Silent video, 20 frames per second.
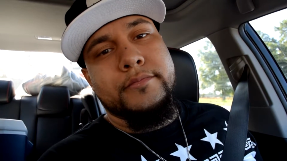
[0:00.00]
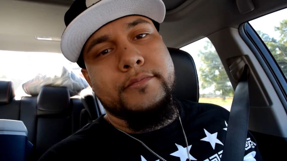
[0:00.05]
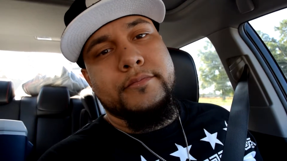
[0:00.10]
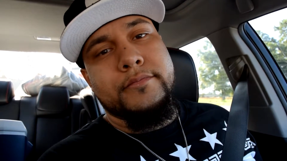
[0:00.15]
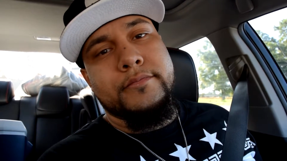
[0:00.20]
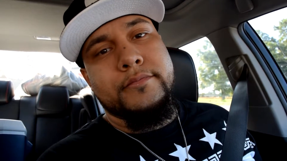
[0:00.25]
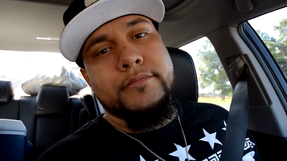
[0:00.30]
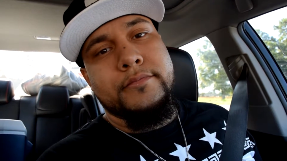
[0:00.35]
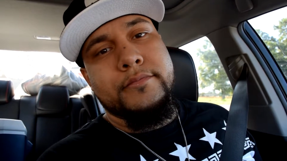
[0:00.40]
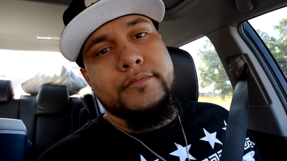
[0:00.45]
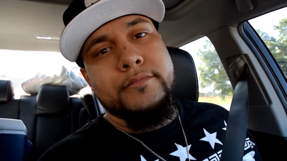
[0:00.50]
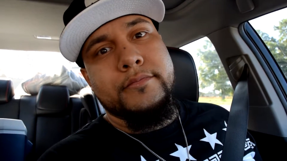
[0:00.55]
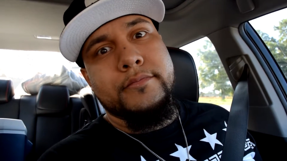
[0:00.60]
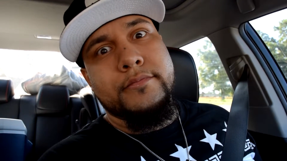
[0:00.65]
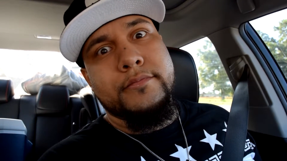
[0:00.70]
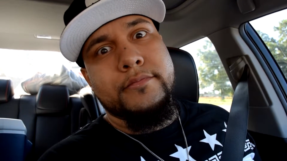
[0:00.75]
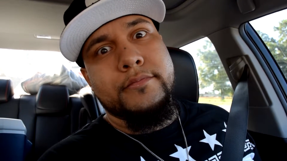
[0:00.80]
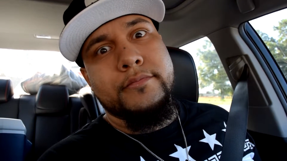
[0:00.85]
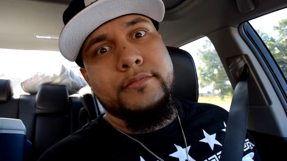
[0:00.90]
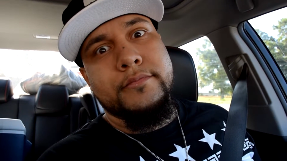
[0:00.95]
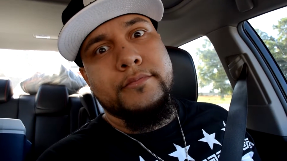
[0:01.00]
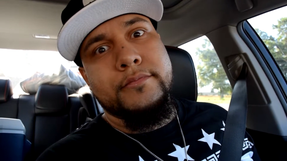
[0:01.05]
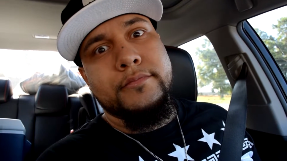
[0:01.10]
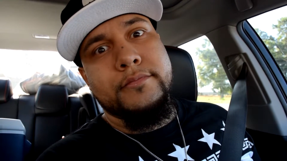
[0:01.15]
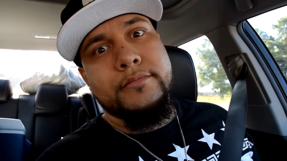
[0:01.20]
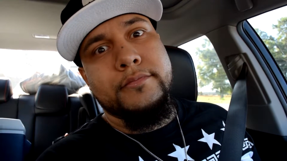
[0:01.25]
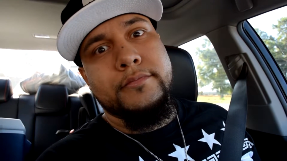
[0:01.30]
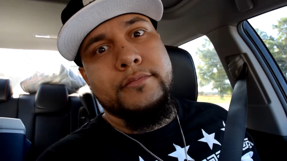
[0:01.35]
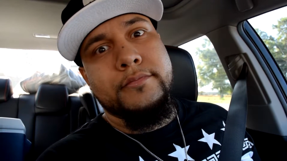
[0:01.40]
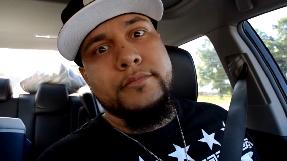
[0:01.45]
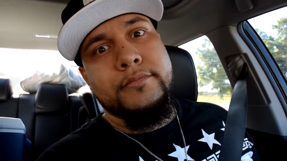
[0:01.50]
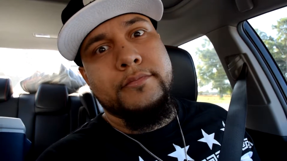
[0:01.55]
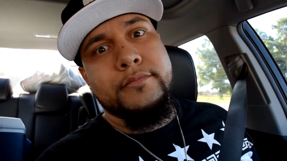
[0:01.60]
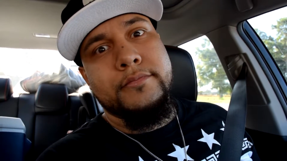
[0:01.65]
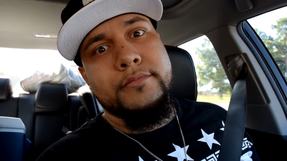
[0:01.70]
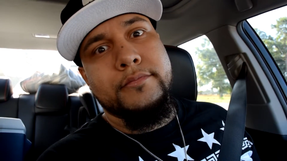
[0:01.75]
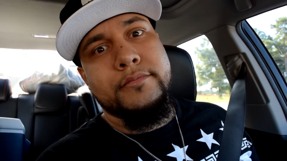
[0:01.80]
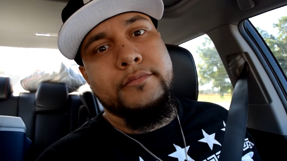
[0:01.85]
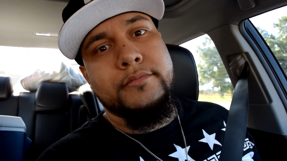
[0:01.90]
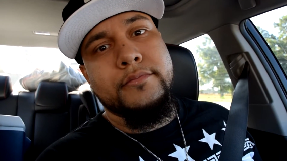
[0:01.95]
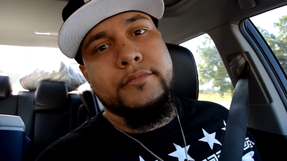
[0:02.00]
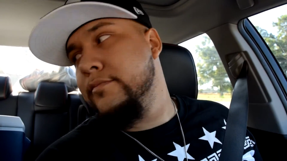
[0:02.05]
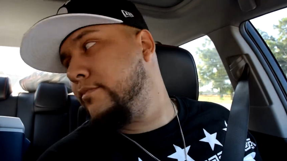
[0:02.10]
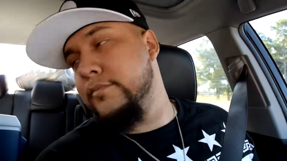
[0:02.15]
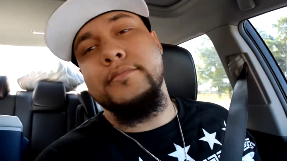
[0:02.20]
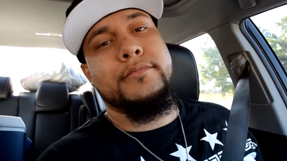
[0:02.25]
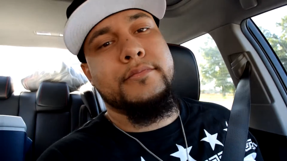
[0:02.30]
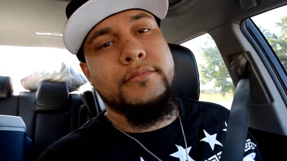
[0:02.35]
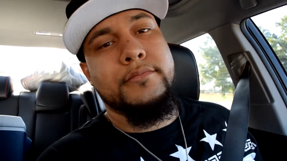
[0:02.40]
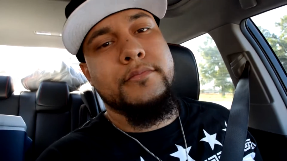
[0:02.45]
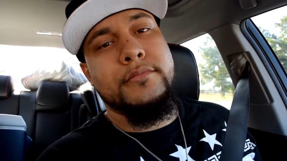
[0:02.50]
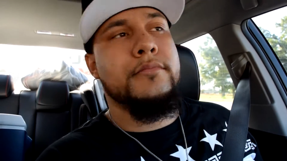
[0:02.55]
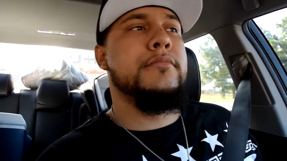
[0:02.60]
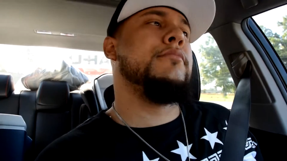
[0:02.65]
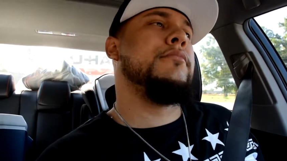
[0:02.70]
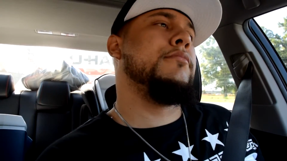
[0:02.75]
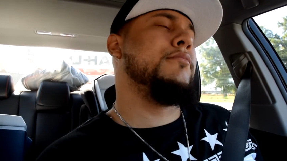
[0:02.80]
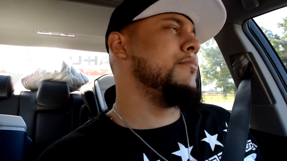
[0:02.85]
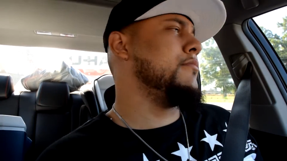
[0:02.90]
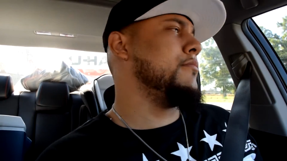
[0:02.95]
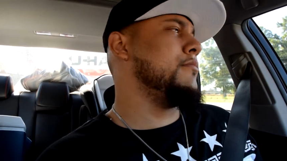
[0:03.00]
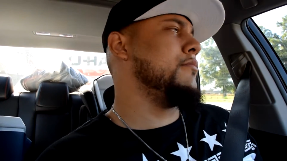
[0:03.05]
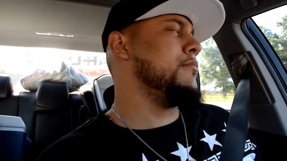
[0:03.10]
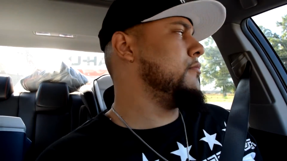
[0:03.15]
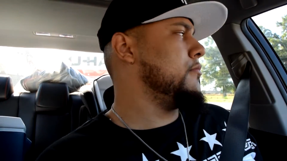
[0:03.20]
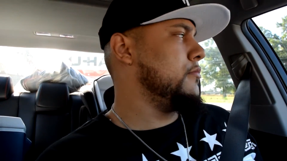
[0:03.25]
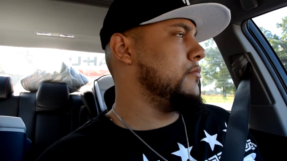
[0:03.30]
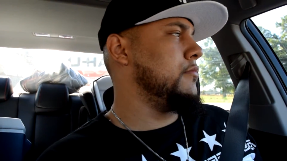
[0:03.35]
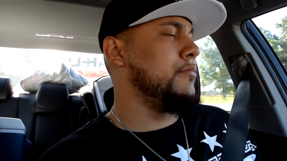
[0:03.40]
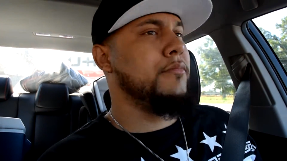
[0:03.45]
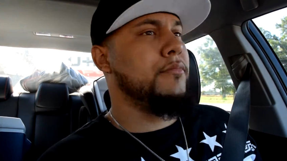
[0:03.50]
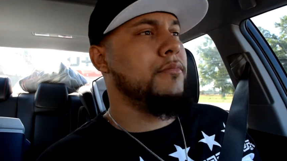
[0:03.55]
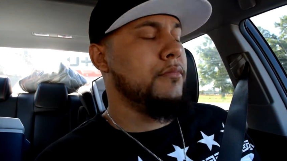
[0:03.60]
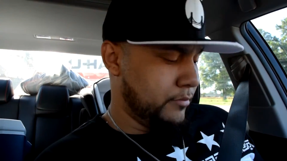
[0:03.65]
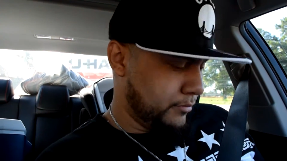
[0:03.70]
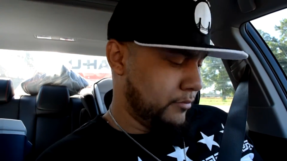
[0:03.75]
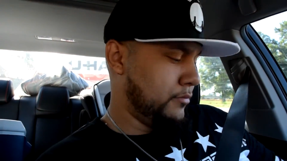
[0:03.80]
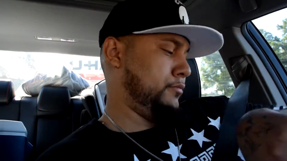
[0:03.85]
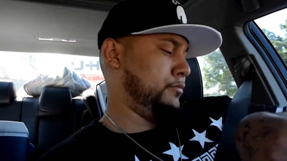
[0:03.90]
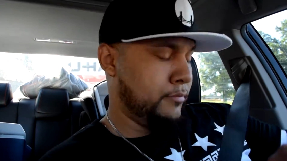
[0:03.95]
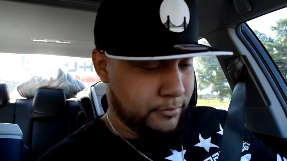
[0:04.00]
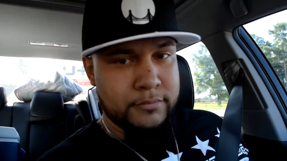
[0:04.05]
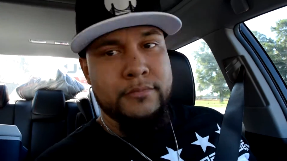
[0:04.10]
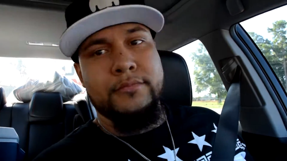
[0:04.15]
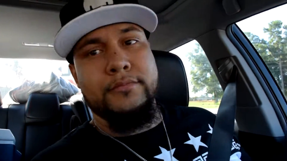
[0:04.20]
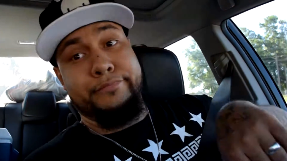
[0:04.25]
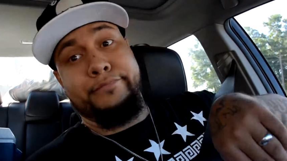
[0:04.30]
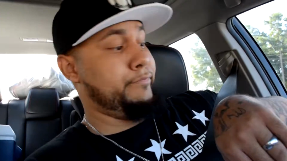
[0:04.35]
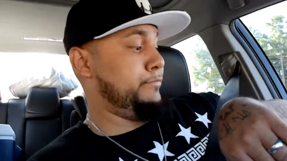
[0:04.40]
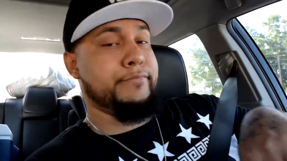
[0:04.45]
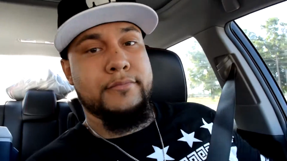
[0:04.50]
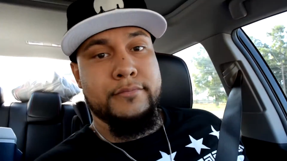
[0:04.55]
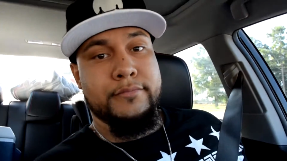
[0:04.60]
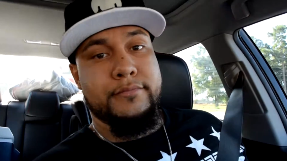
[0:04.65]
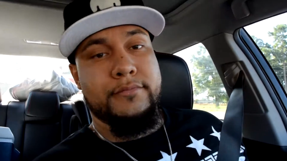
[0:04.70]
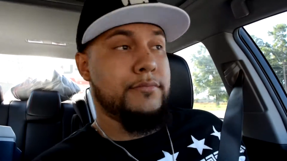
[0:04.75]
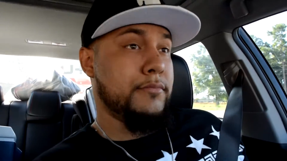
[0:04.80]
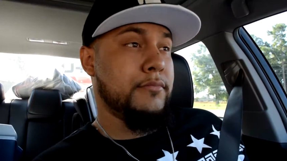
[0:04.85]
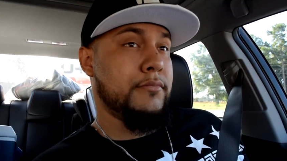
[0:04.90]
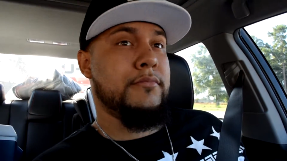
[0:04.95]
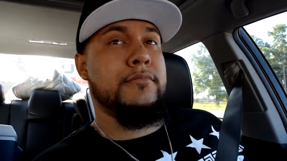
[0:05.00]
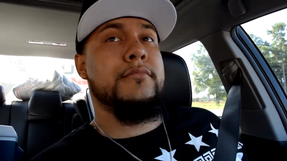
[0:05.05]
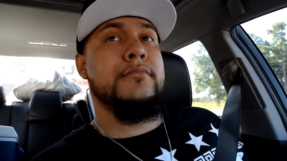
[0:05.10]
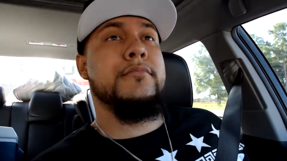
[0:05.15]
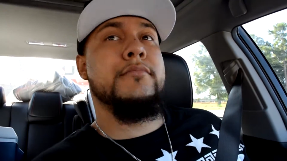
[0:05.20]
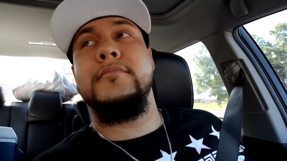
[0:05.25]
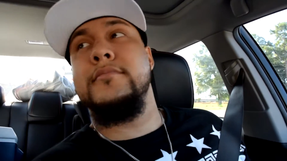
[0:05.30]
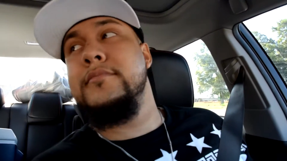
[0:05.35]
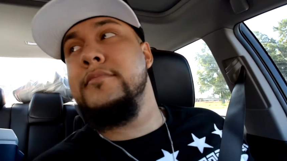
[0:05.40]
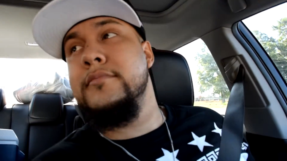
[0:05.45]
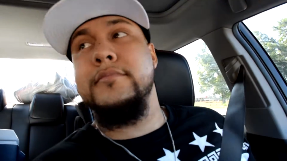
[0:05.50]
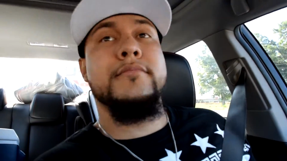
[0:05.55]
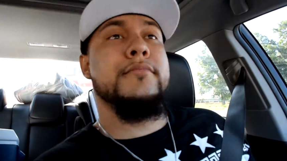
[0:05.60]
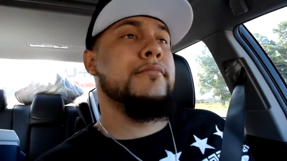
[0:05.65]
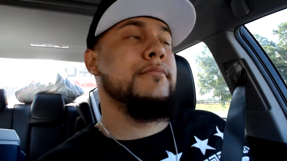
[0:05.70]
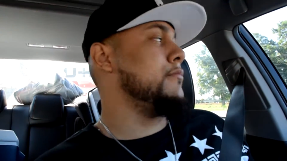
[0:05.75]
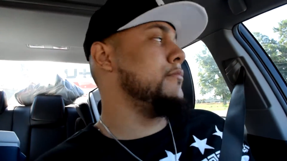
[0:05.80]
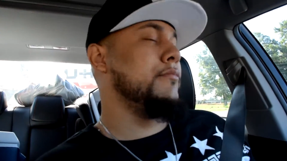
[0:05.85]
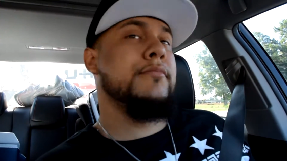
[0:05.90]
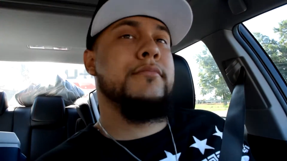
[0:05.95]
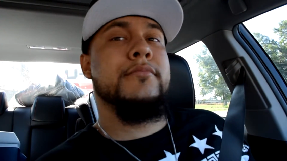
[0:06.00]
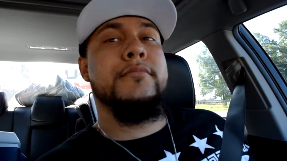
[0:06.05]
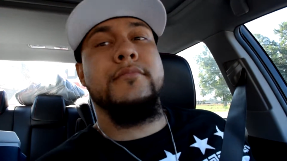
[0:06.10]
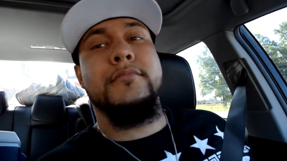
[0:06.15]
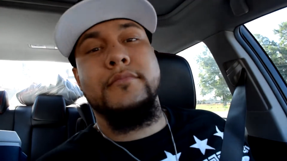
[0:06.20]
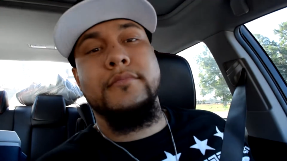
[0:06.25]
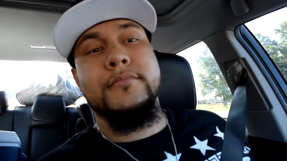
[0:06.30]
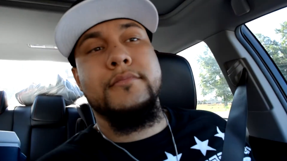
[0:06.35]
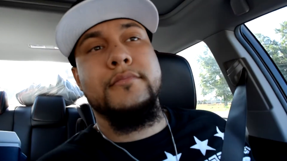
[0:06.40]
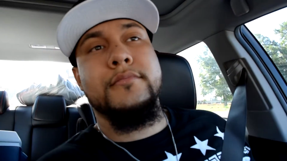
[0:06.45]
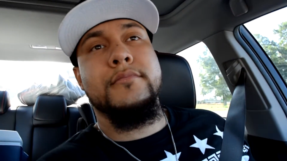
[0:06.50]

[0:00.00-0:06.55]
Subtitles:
Nothing is said.